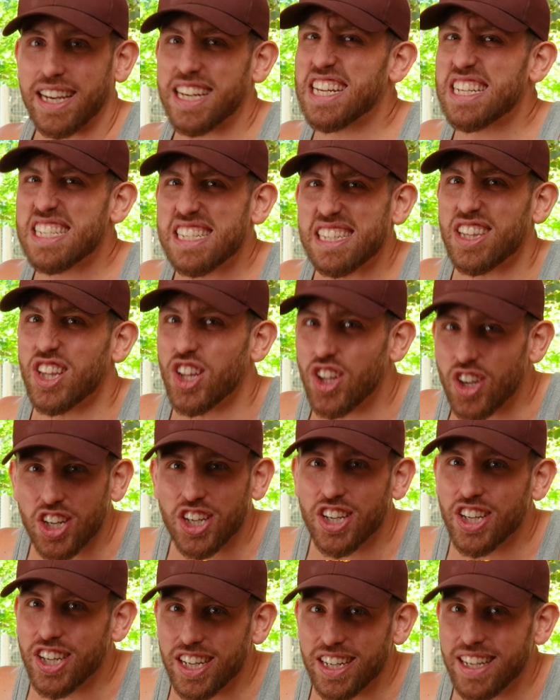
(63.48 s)
it doesn't look
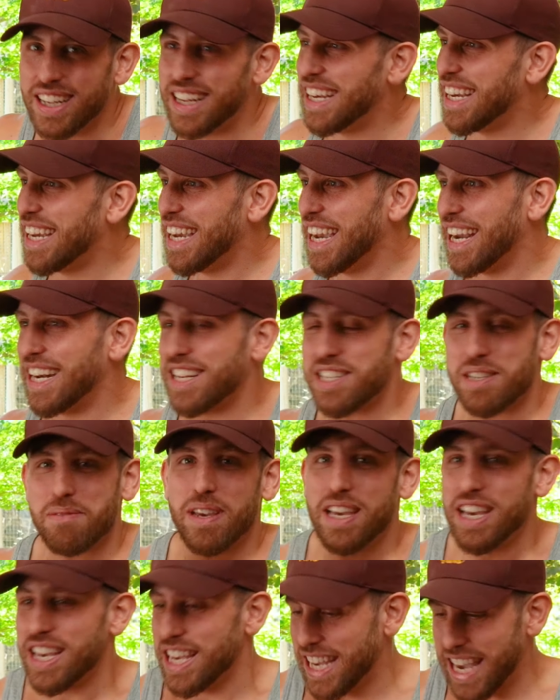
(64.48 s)
good. You
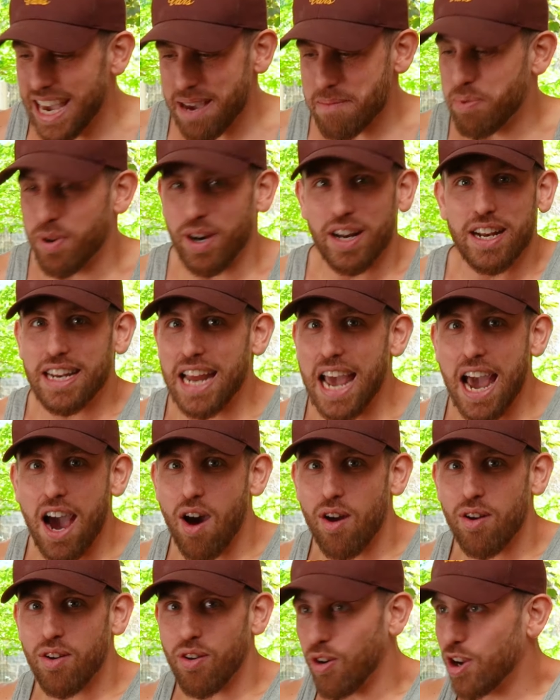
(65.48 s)
can't put it
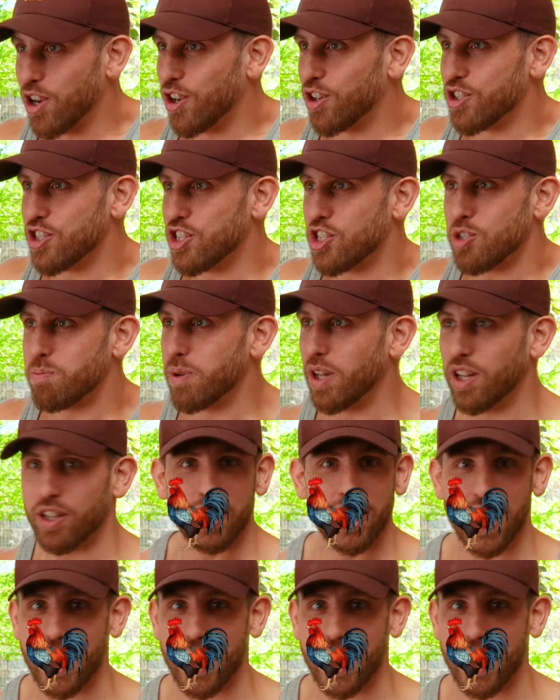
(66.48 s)
down or you'll just spill